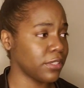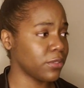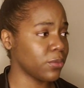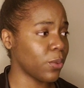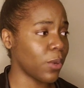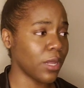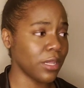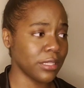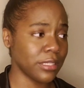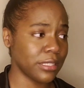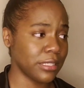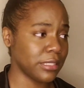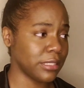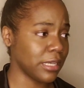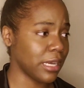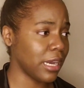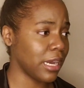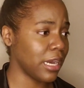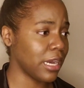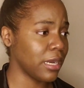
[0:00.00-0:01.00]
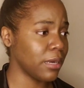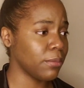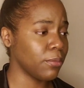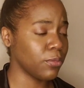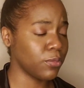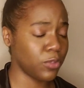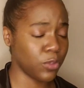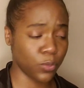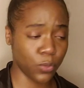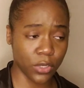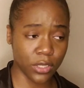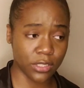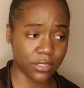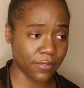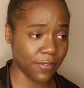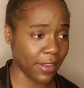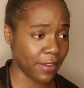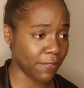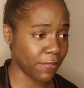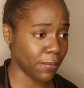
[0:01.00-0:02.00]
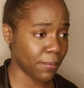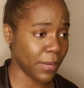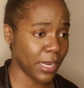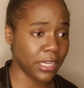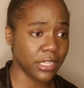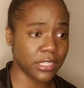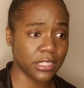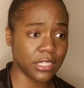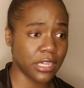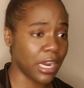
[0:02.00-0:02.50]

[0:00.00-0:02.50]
quality time, words of affirmation.